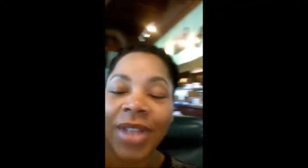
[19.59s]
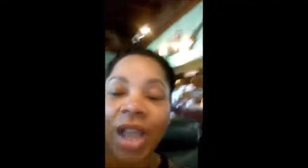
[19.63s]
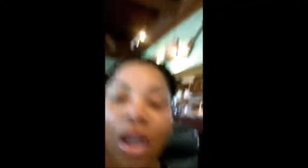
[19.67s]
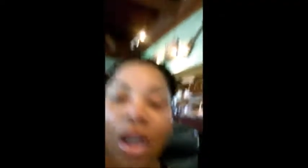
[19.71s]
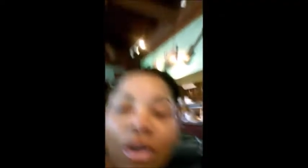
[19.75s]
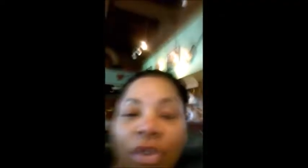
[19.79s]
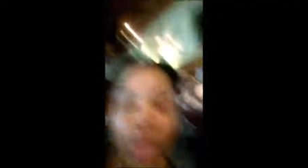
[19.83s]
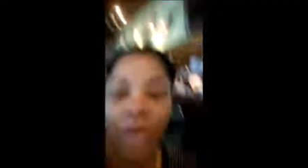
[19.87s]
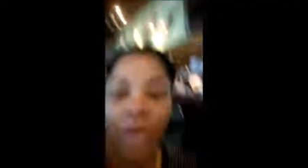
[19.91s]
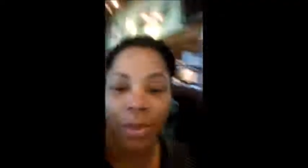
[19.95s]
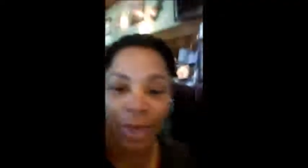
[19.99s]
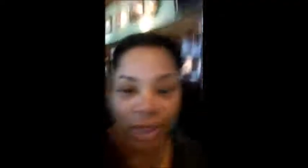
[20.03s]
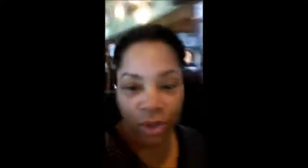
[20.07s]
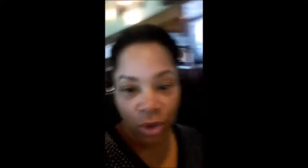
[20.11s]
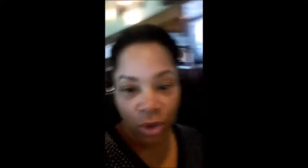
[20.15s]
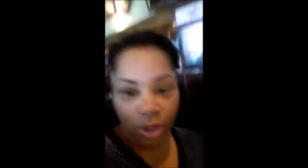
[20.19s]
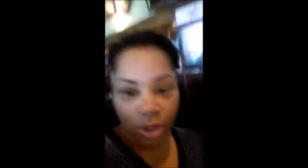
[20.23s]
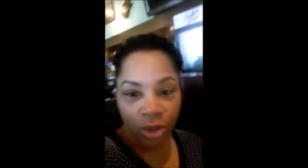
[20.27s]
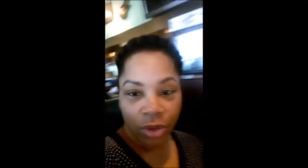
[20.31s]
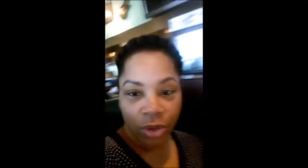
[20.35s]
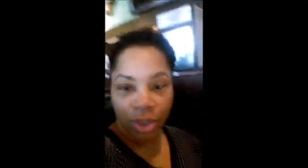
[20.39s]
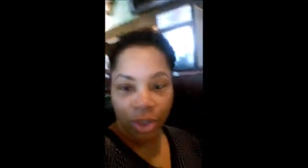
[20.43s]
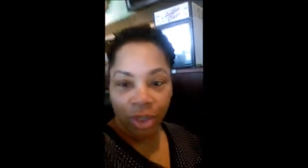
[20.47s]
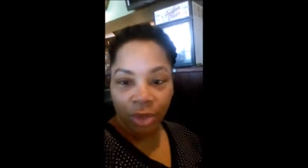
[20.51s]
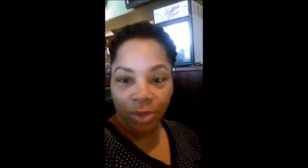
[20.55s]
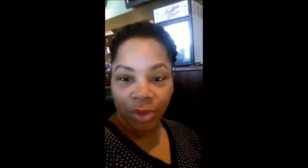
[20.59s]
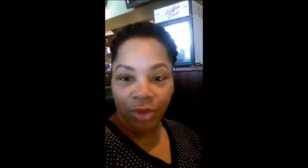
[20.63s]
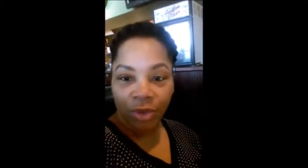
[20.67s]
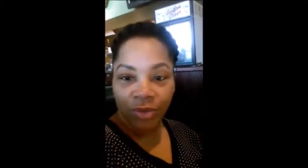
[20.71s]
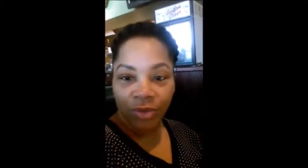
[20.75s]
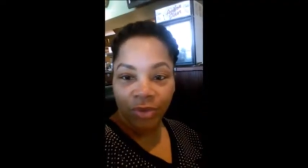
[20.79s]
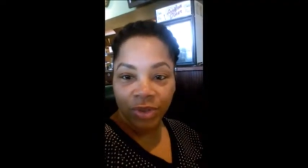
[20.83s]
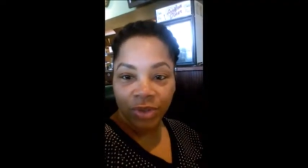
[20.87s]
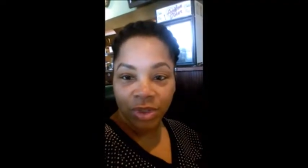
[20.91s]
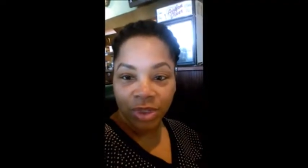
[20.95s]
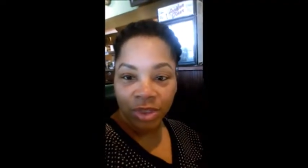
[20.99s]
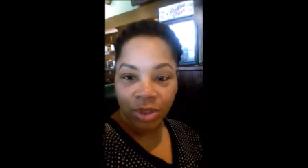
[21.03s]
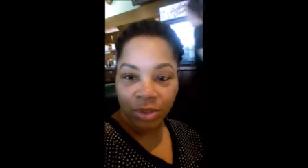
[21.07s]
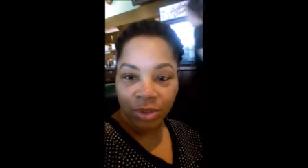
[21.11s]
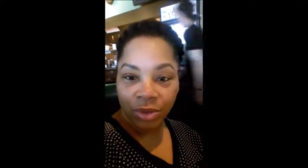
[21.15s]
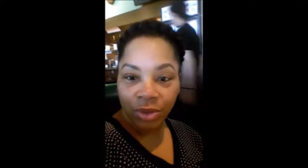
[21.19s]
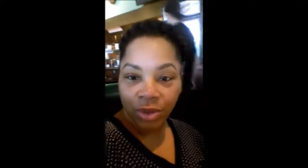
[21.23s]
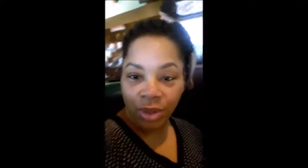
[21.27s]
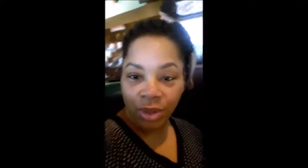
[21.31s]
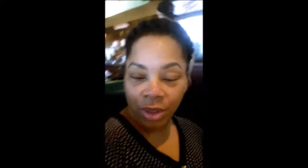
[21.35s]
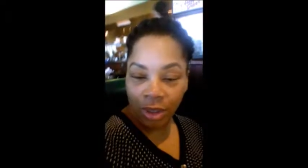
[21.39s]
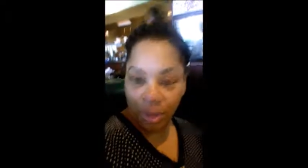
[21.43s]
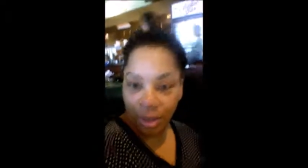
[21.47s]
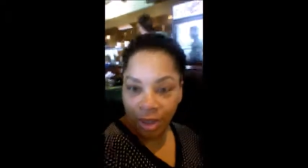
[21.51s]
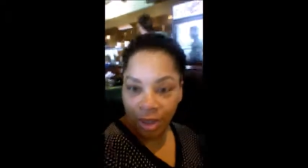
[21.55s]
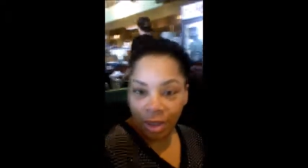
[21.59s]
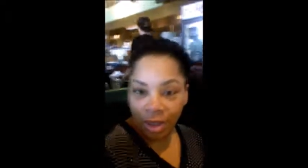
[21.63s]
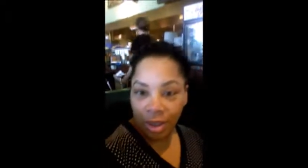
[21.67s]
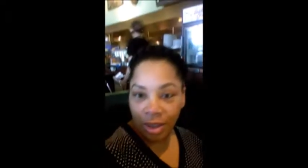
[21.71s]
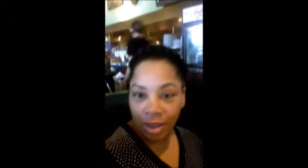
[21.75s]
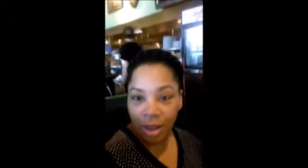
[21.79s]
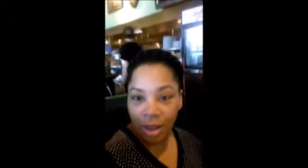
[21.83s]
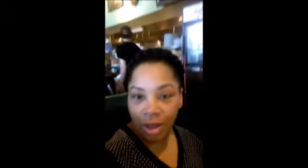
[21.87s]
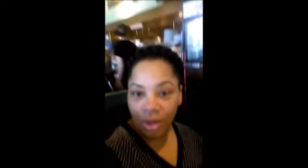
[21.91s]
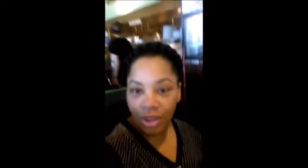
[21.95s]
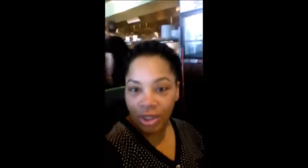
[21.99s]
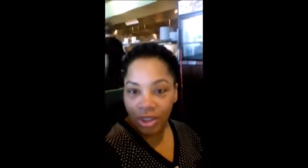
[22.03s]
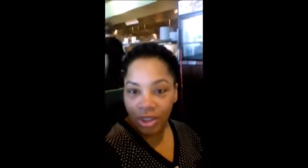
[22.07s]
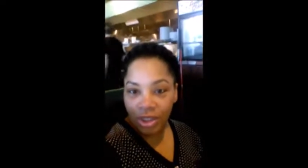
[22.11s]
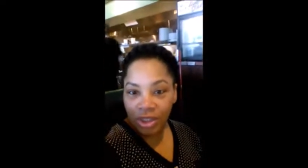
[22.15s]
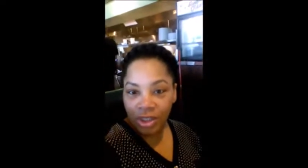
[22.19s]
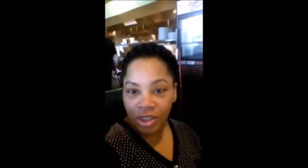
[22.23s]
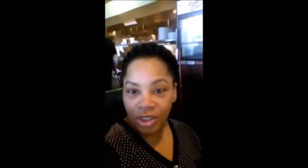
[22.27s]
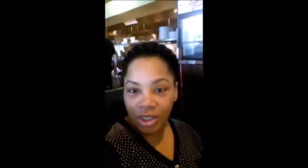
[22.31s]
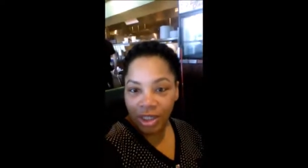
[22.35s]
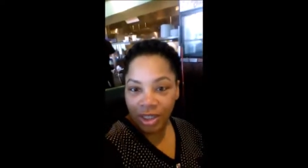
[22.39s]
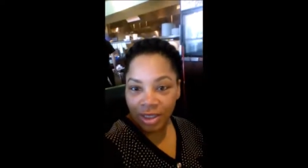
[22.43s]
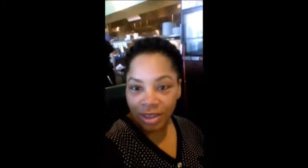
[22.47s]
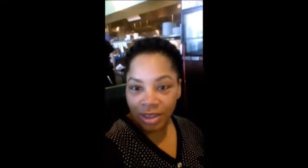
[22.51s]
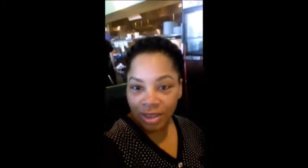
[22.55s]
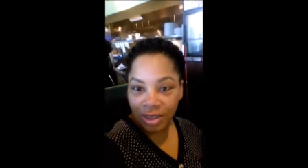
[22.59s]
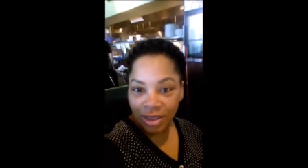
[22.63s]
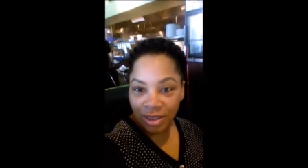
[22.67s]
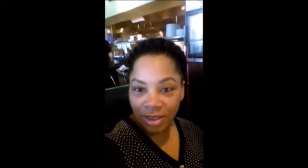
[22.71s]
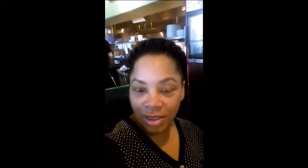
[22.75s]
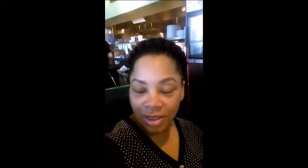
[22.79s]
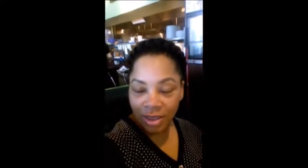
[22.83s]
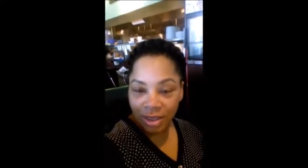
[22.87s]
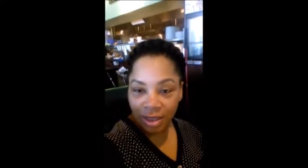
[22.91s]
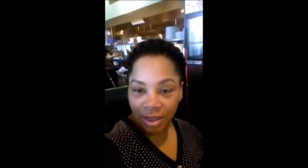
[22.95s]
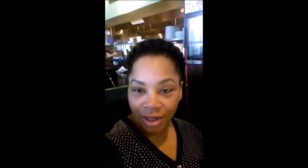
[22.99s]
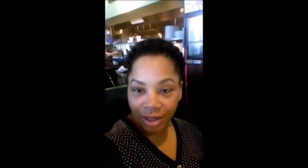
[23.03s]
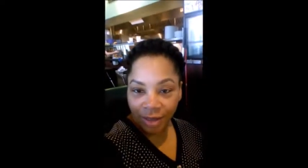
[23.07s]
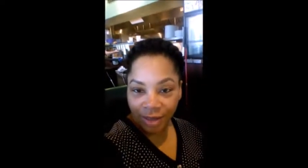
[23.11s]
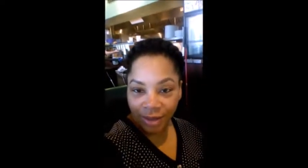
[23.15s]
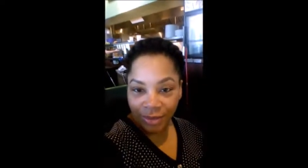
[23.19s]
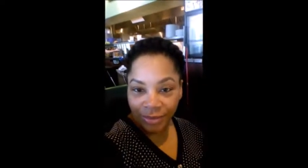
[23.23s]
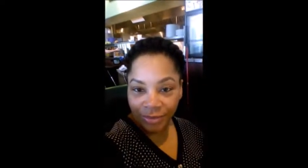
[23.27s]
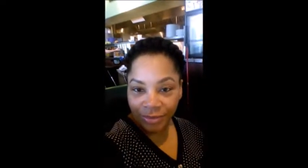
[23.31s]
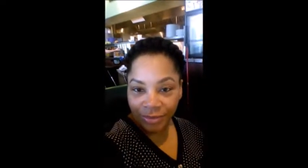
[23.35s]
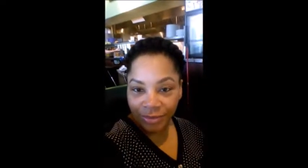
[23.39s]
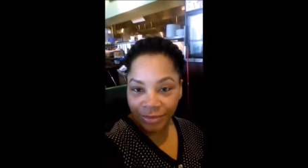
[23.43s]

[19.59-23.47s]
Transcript: Hopefully my daughter will come over so y'all get a chance to see her.